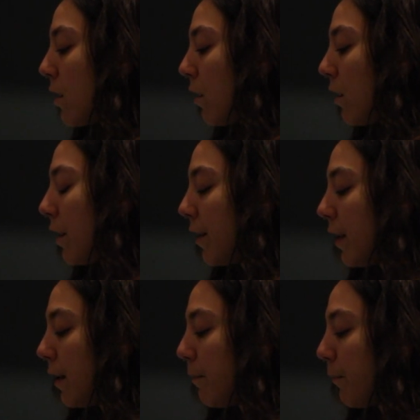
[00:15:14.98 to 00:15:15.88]

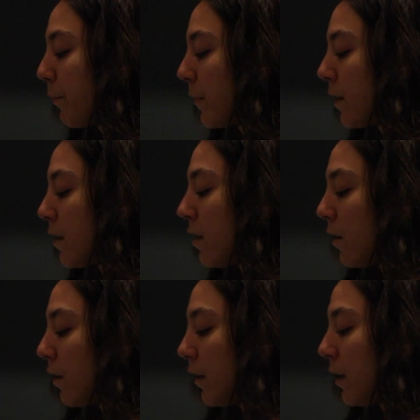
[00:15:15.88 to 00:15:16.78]
on
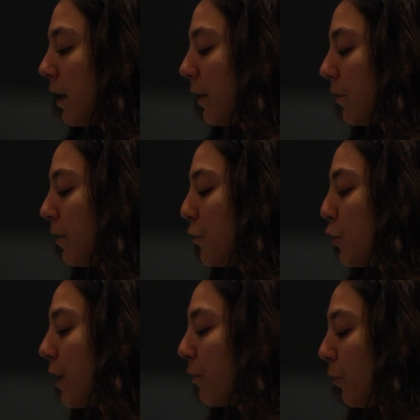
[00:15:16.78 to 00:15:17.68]
online or in
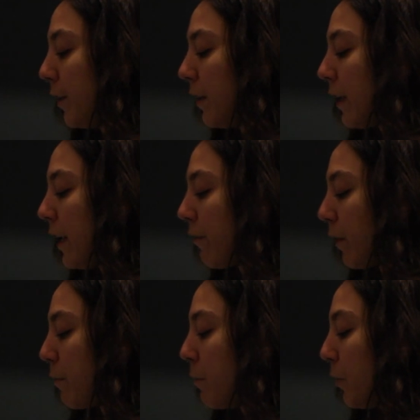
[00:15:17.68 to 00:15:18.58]
general in life,
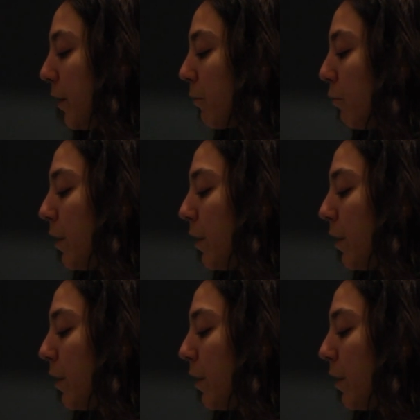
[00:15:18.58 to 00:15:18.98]
like people that